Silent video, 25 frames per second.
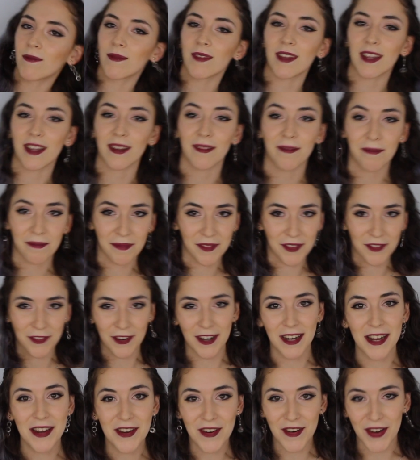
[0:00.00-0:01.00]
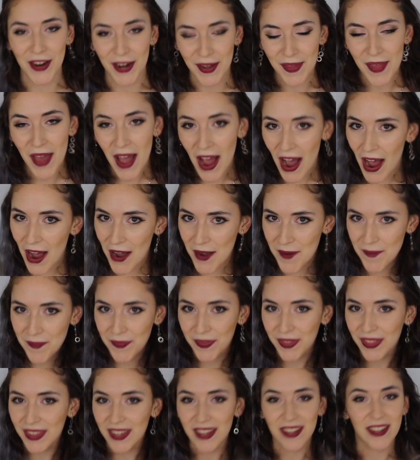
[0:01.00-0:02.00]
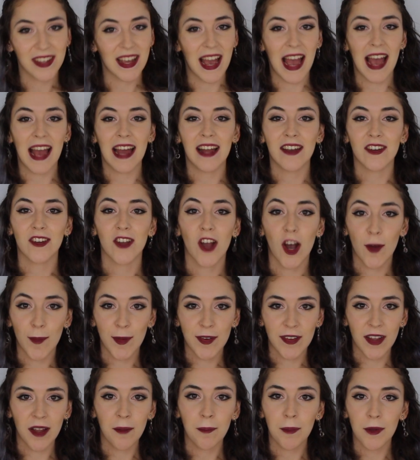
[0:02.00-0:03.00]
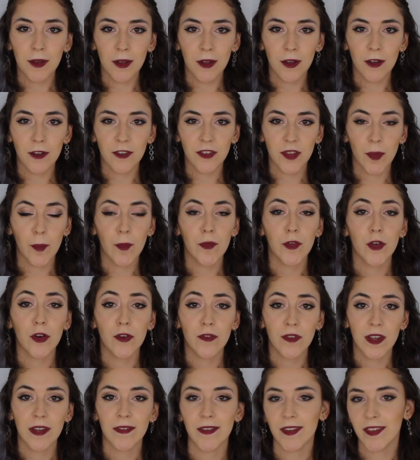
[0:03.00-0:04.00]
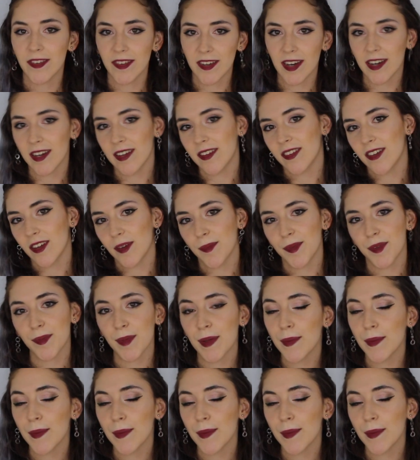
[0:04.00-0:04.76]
Okay, it's really annoying. And comment down below some of your favorite study tips.